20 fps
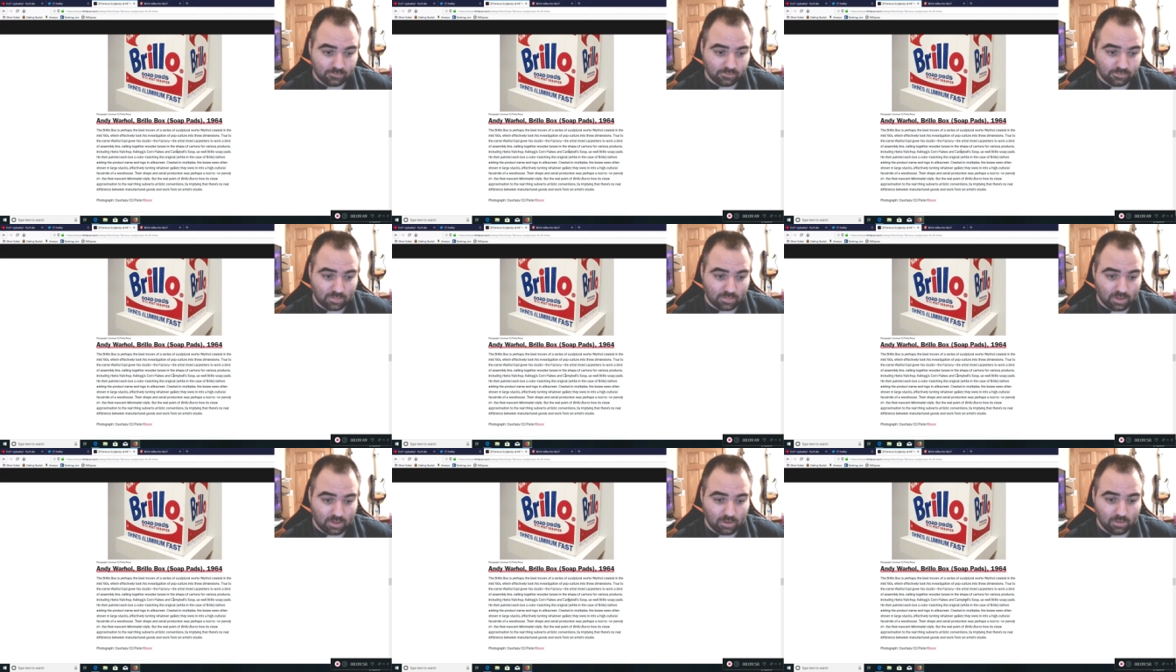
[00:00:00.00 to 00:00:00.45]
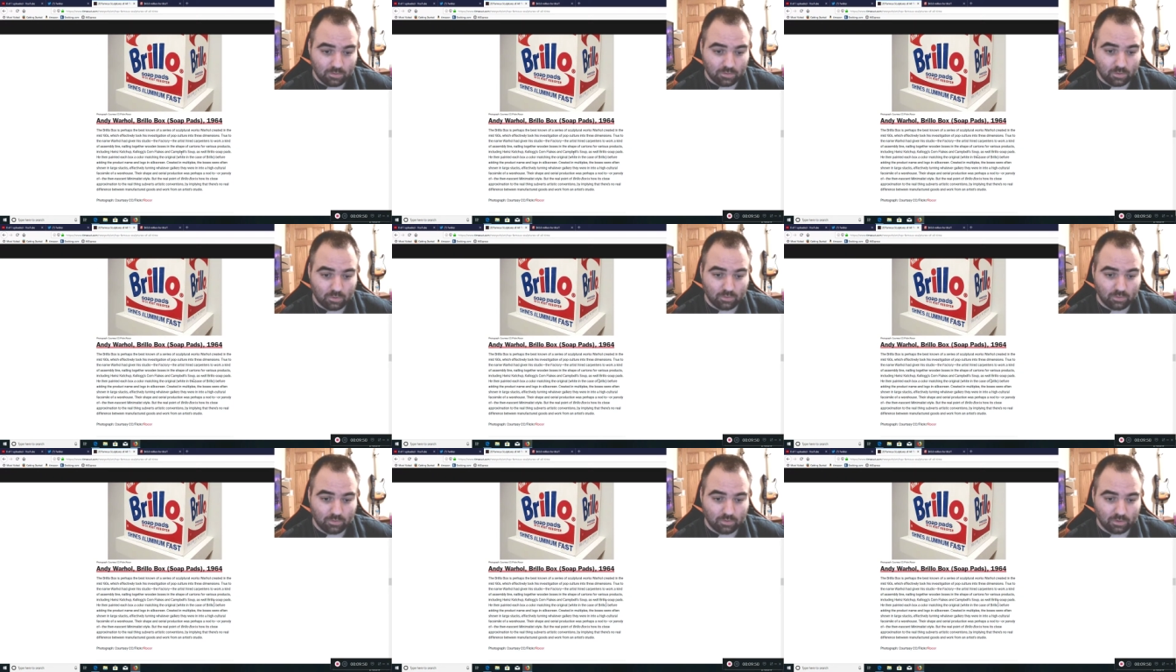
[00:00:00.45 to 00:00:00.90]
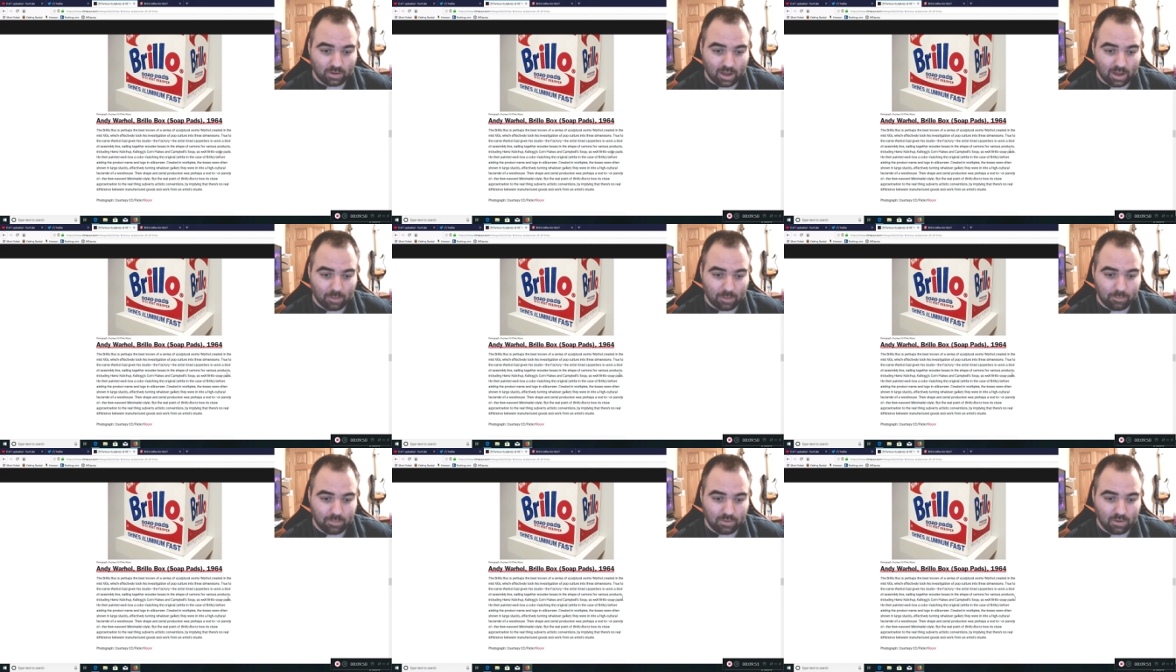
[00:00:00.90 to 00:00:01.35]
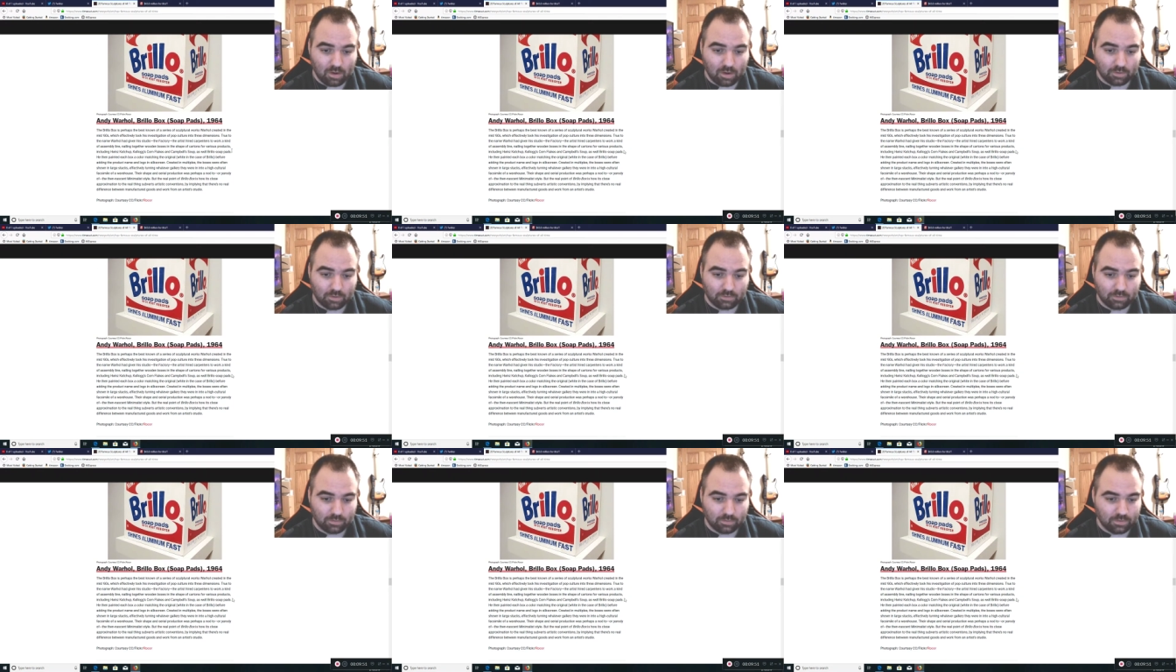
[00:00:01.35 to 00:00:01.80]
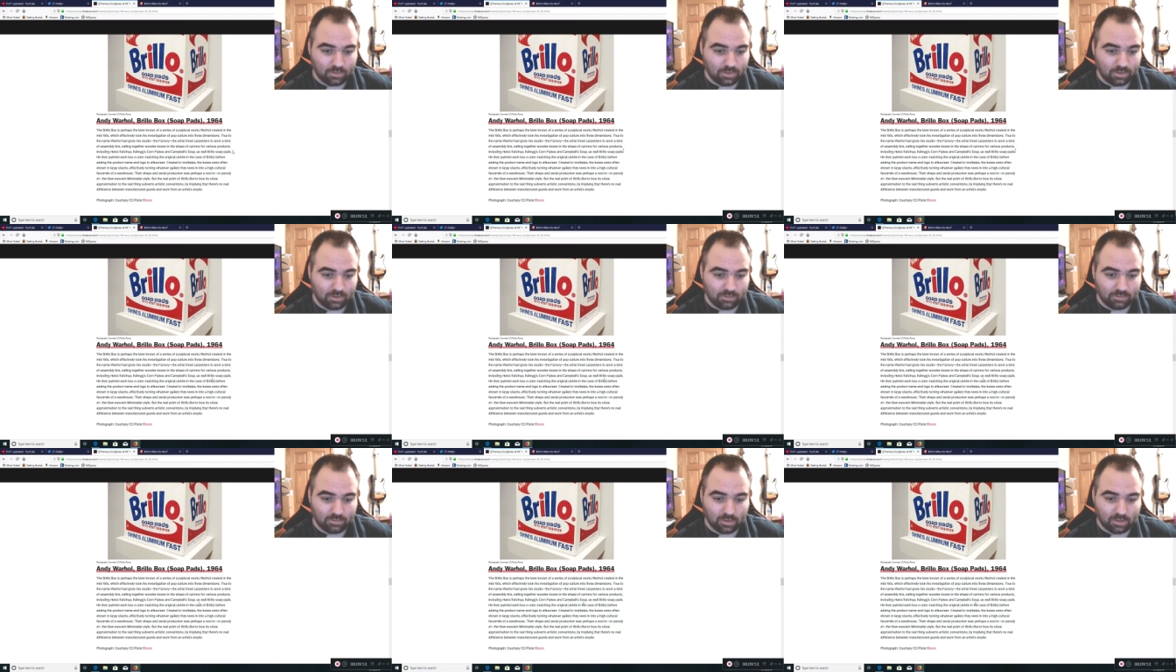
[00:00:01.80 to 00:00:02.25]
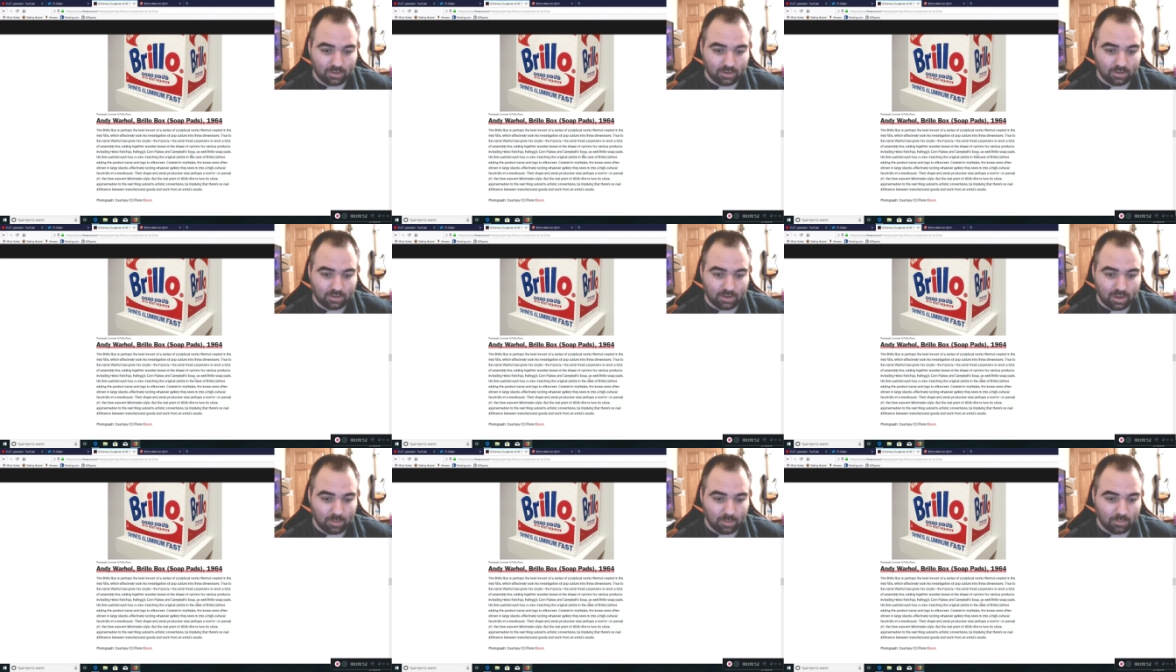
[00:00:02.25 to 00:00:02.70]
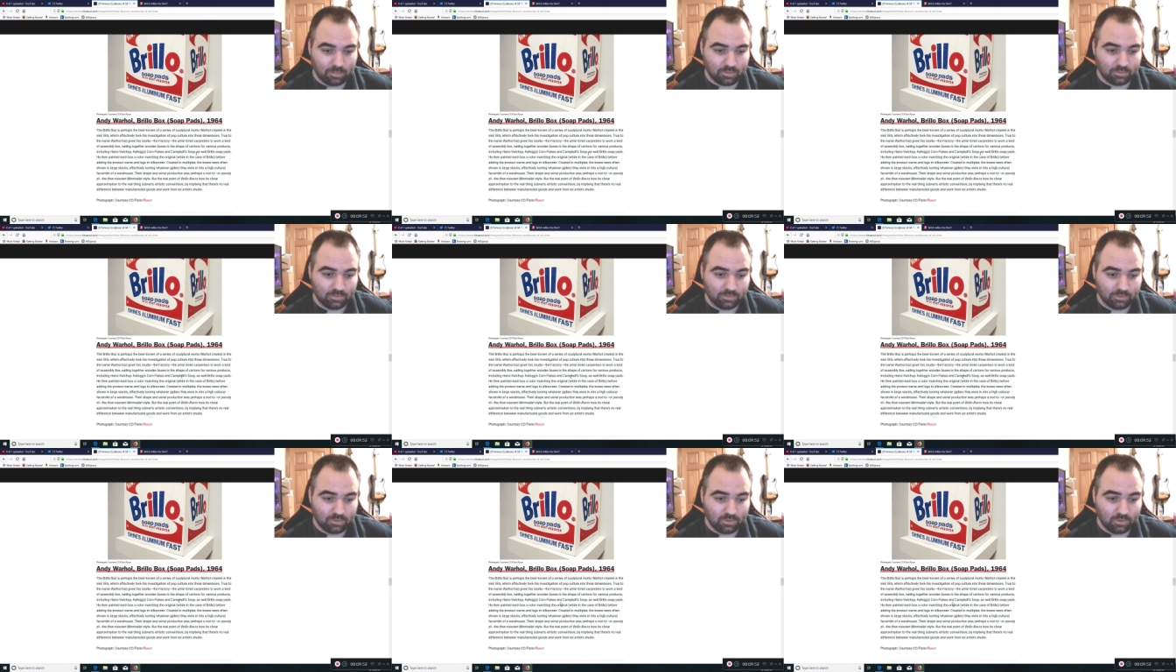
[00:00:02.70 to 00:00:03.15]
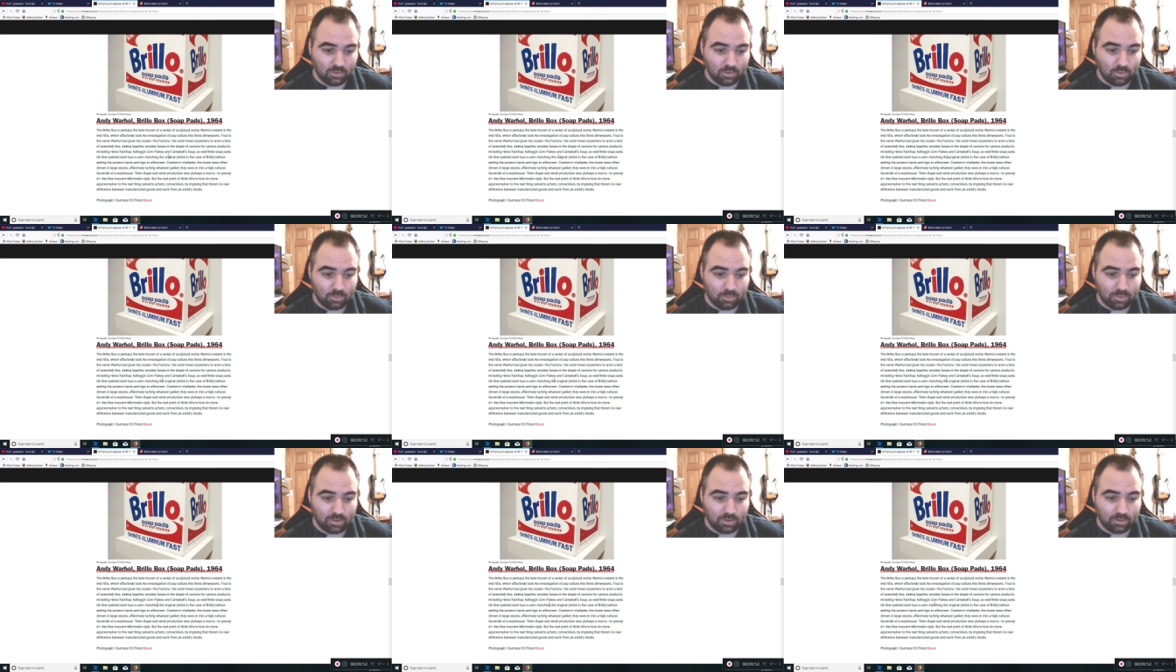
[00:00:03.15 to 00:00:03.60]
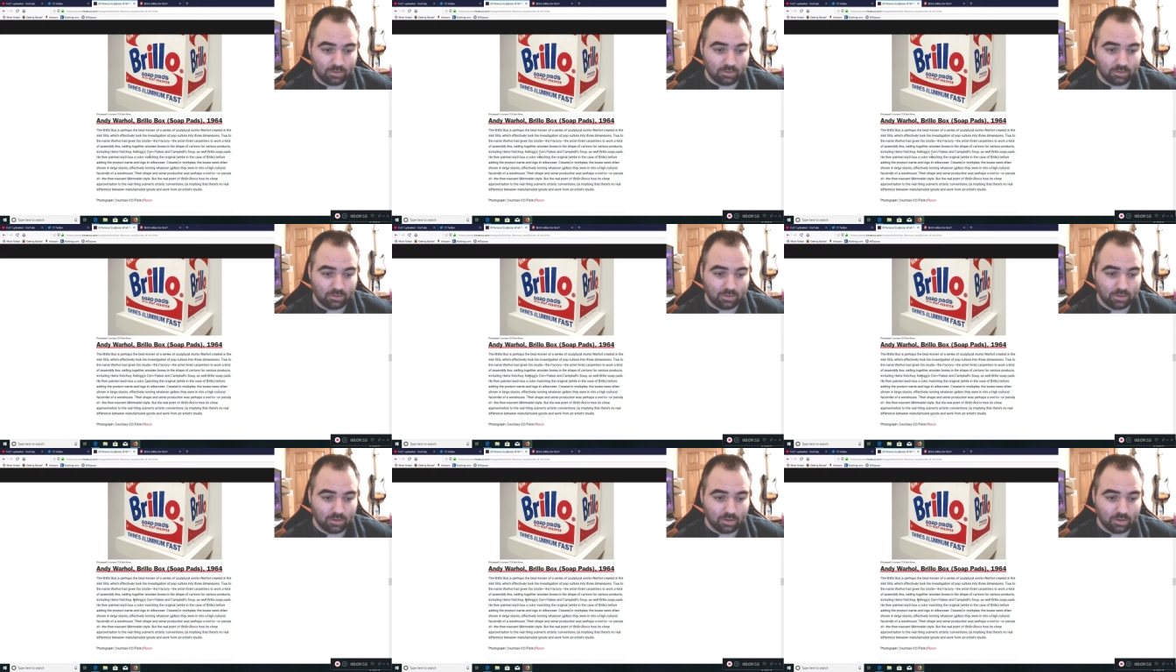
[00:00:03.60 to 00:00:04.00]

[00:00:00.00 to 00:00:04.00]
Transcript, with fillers: he was known to copy also things like Campbell's soup and